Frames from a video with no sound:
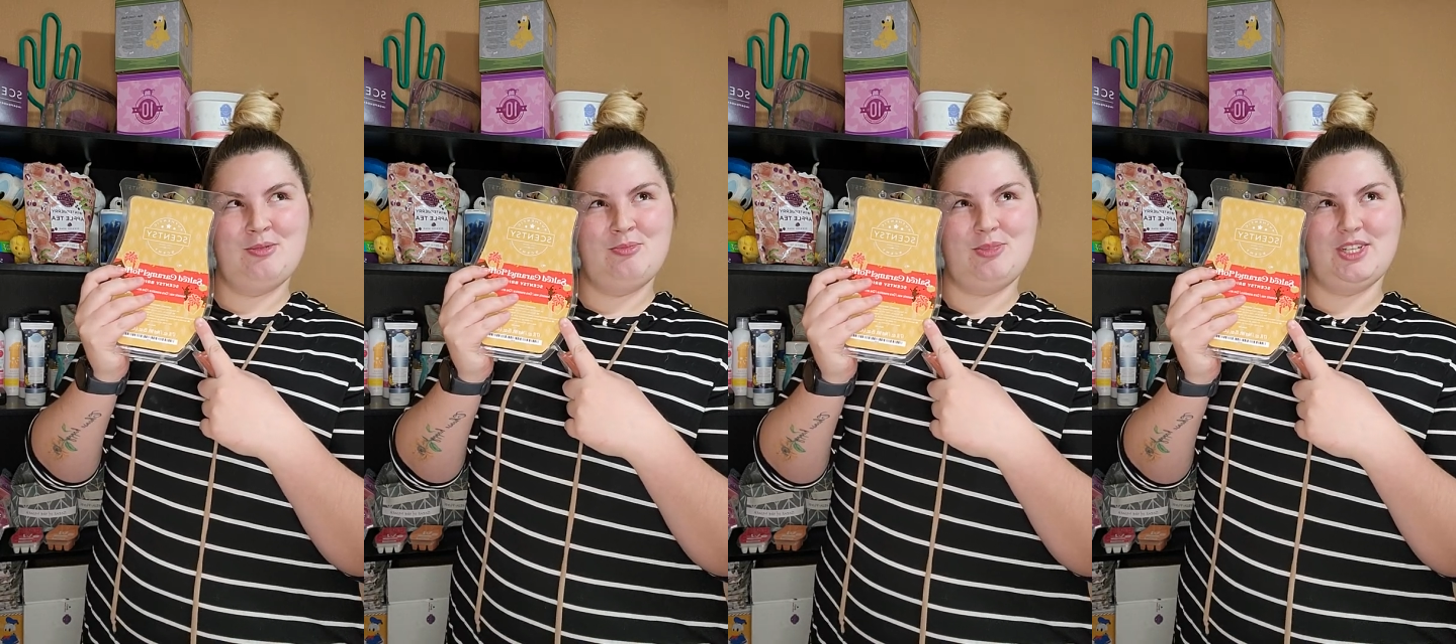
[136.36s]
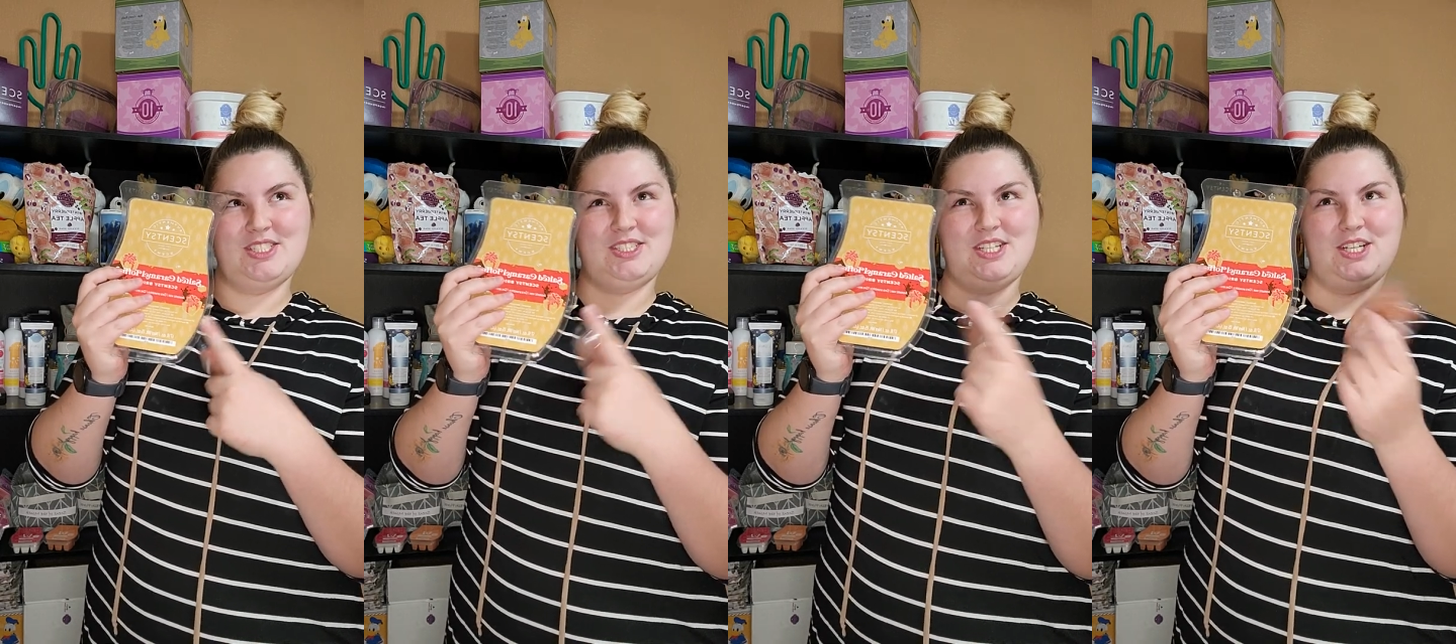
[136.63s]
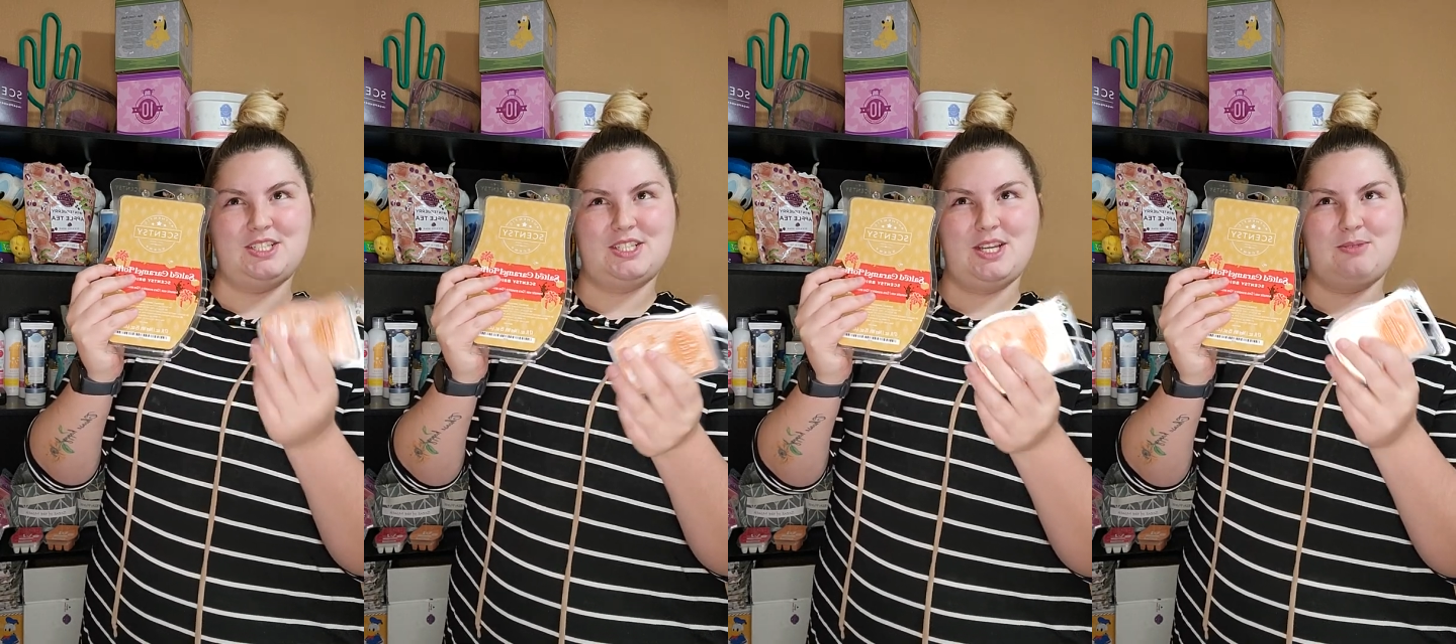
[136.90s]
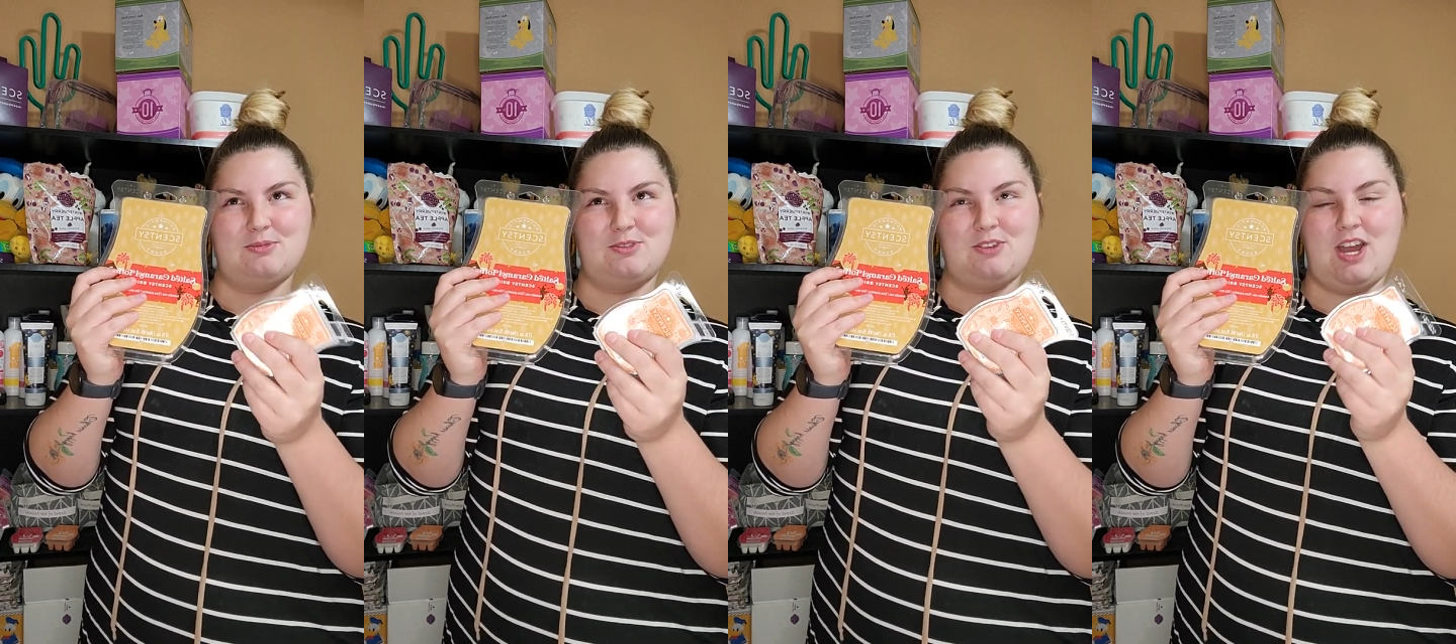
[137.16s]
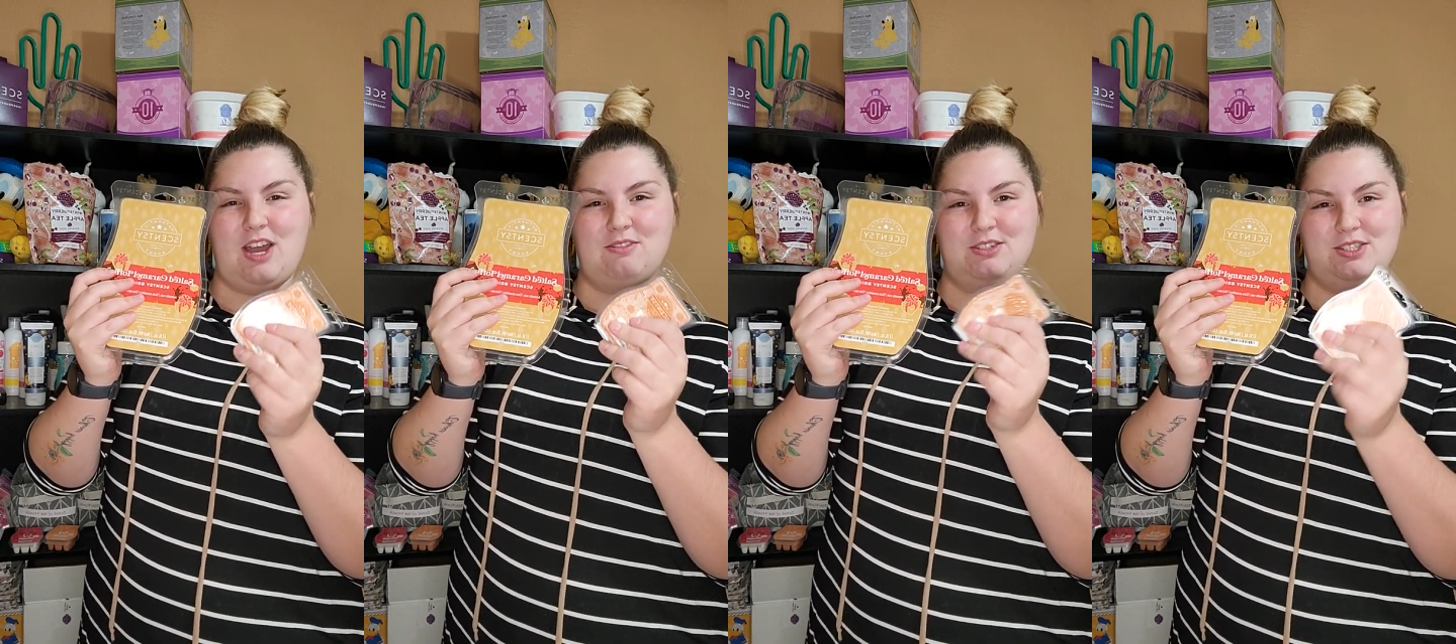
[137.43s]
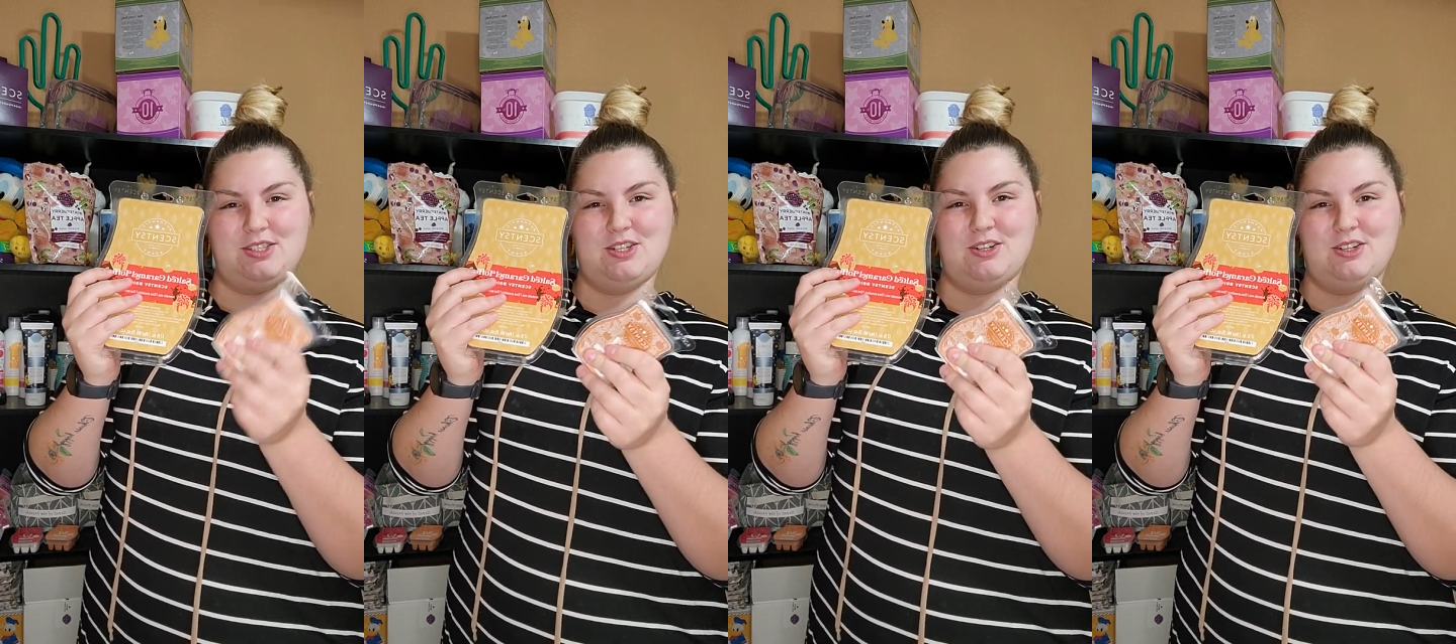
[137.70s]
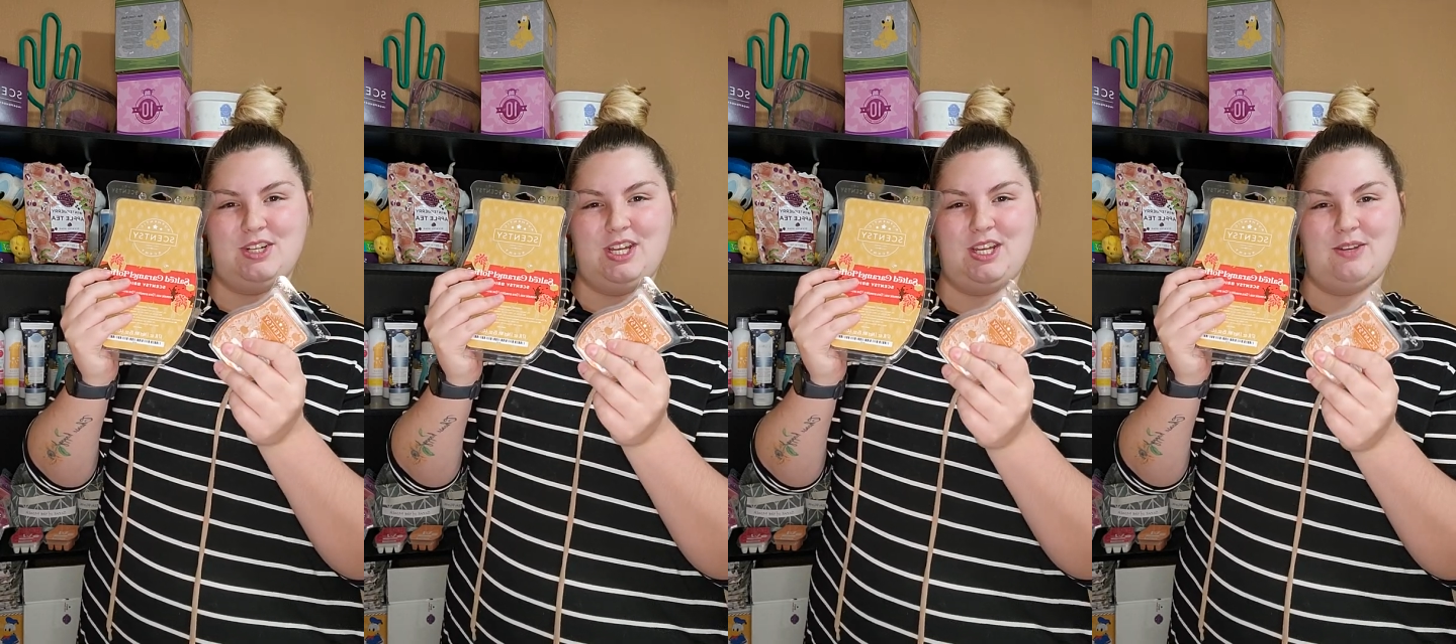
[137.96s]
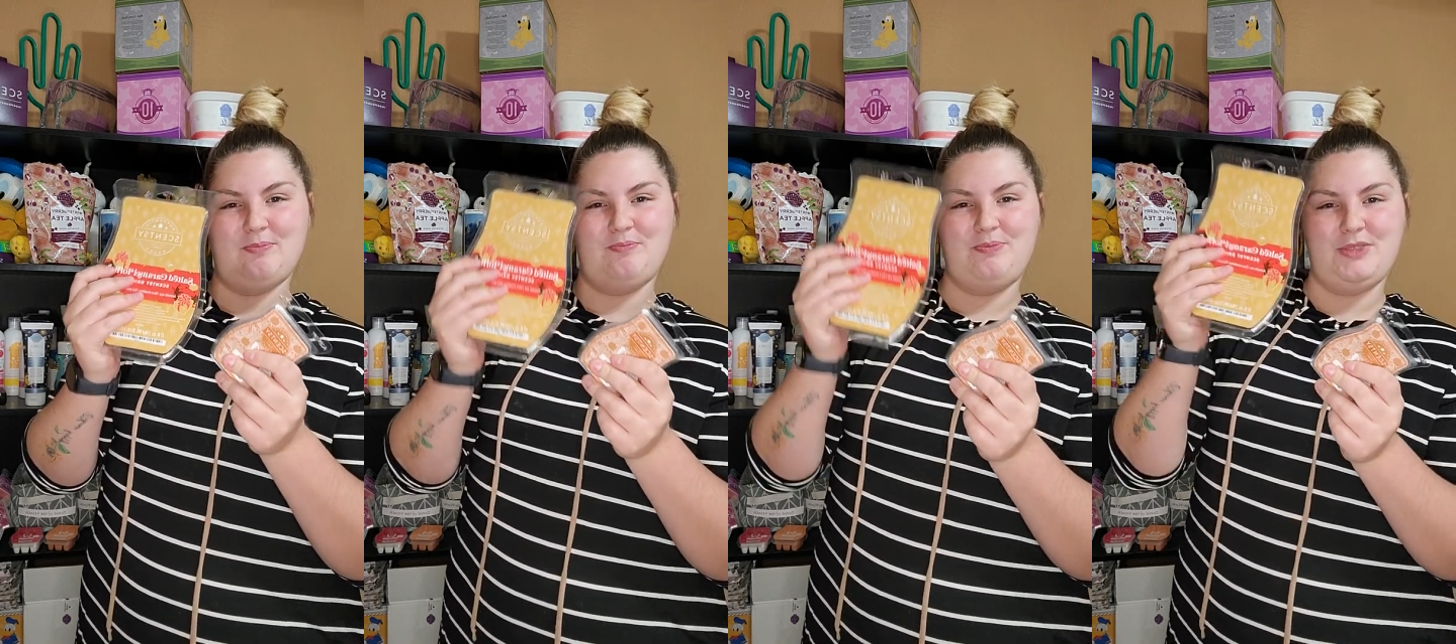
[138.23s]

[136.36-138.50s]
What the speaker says: But 6 times 5 is 30.